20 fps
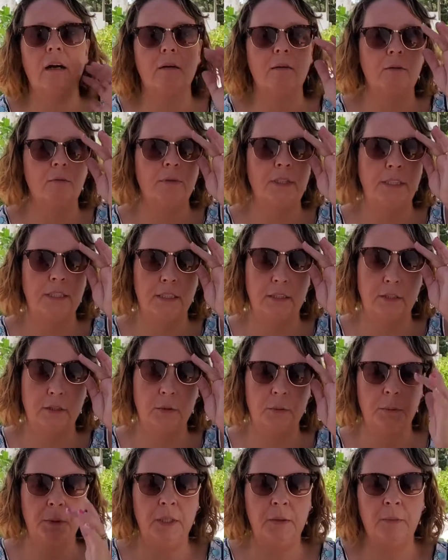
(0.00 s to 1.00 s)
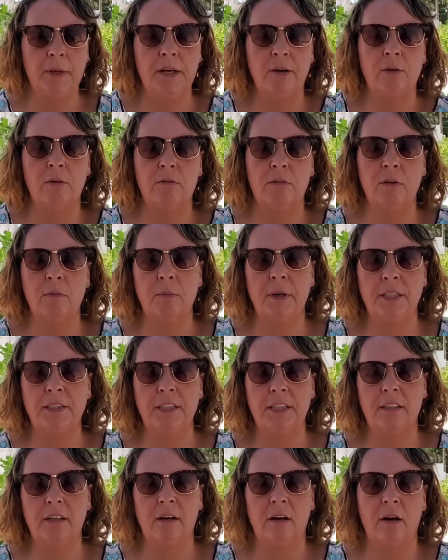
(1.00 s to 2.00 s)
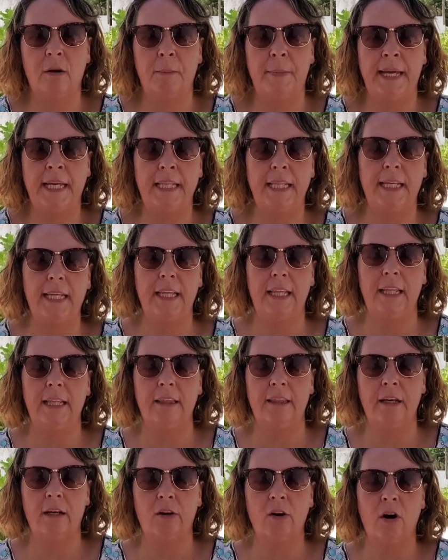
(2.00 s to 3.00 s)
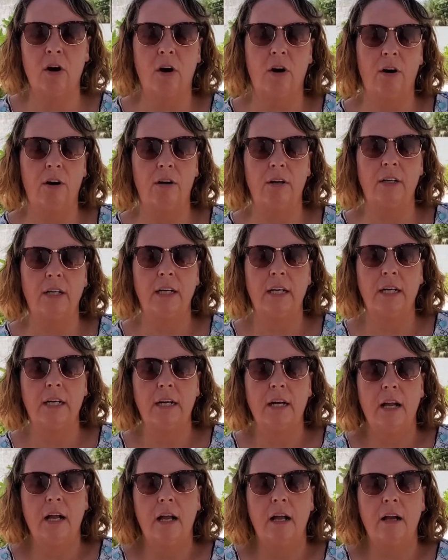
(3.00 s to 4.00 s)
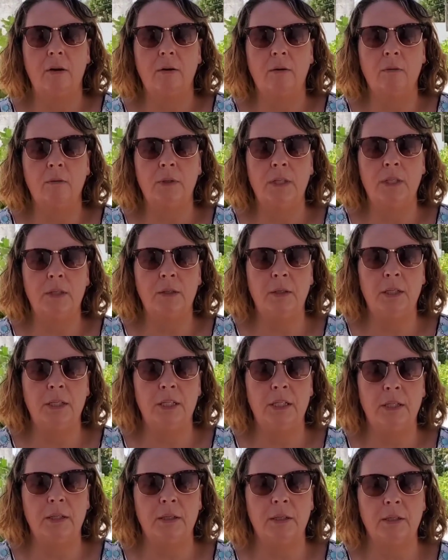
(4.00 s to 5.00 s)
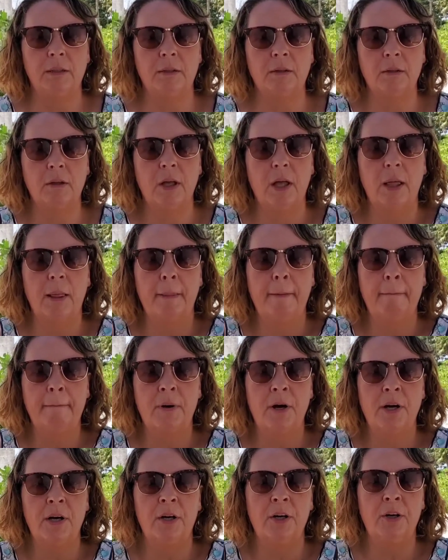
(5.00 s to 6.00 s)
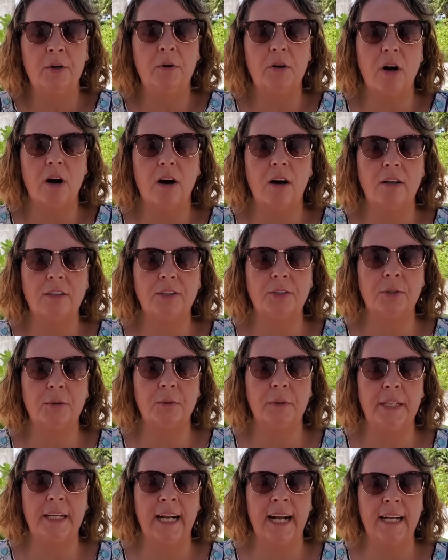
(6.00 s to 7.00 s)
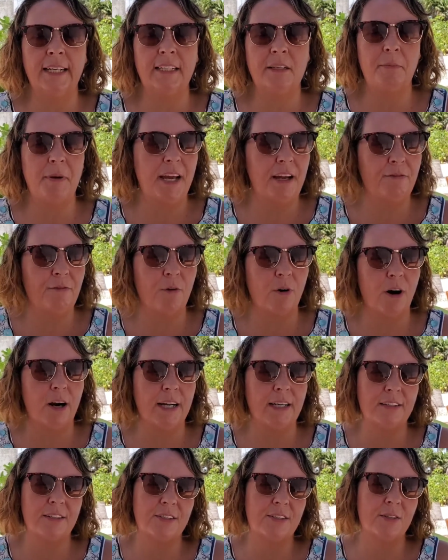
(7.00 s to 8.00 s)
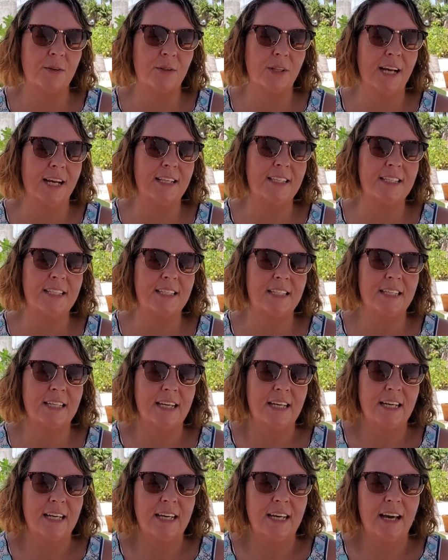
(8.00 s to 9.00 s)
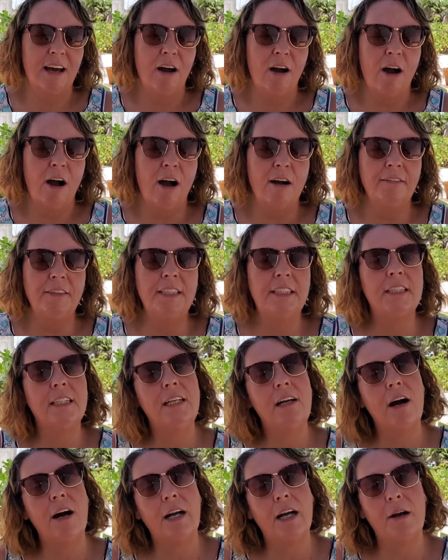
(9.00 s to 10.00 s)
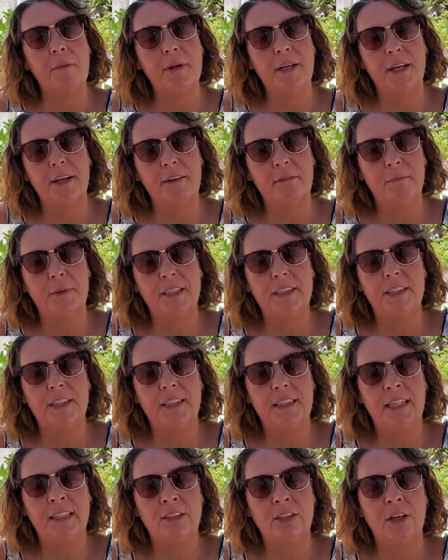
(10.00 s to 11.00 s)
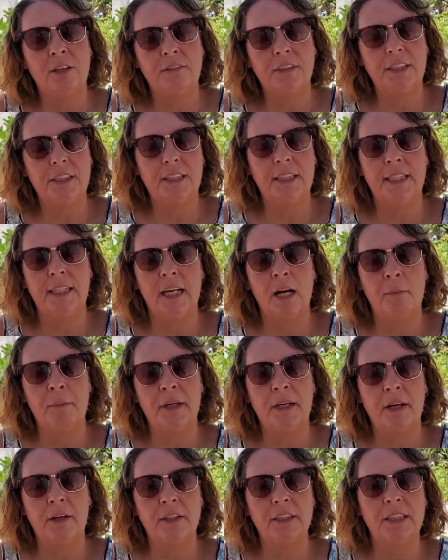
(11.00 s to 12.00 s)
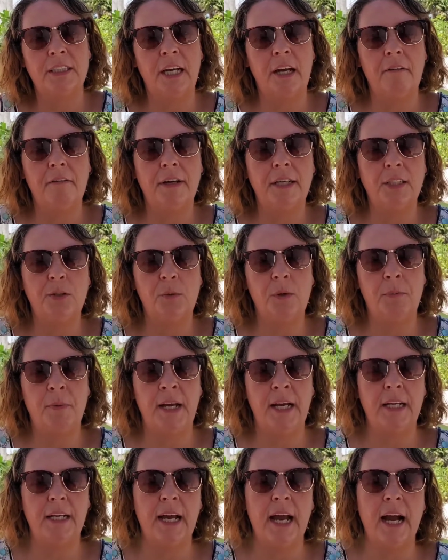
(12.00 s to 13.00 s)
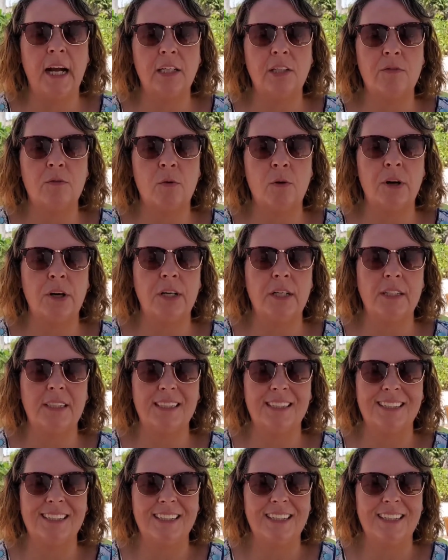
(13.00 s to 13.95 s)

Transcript: The reasons we went over budget are mainly the car. We bought a new car, so we had to pay for it. So that's obviously not coming out of budget. That's obviously coming out of savings. We paid cash for it.